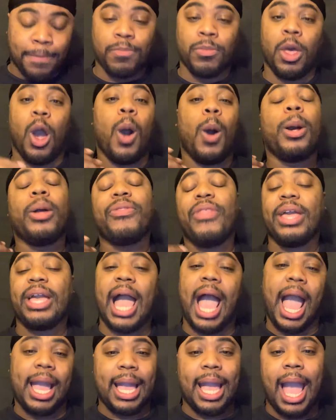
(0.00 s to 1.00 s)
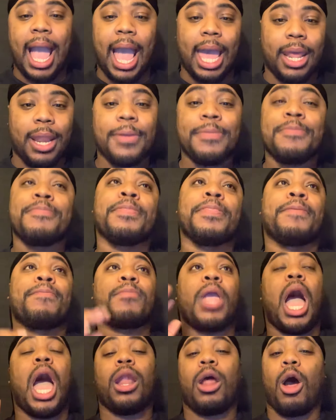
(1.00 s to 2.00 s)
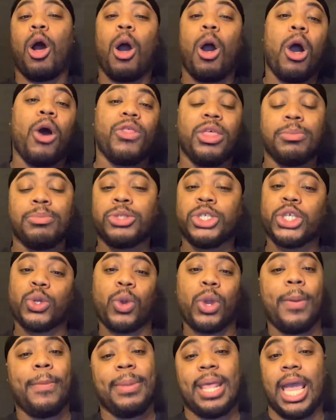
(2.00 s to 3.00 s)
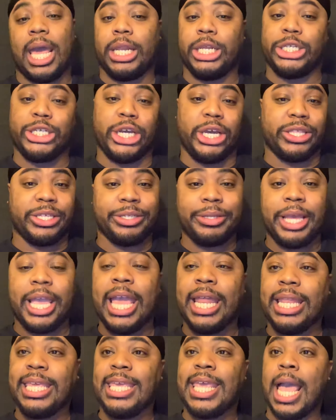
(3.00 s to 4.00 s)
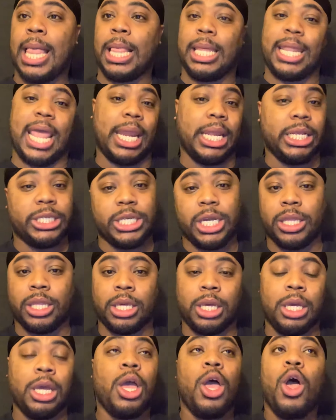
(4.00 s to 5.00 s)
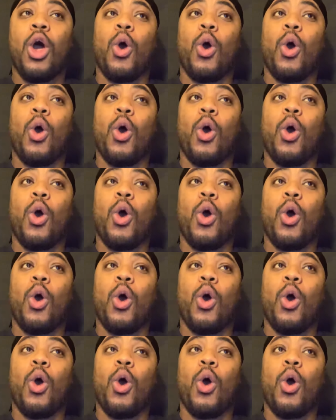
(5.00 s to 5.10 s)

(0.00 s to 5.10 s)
The only thing I got out of all them screaming at each other and yelling at each other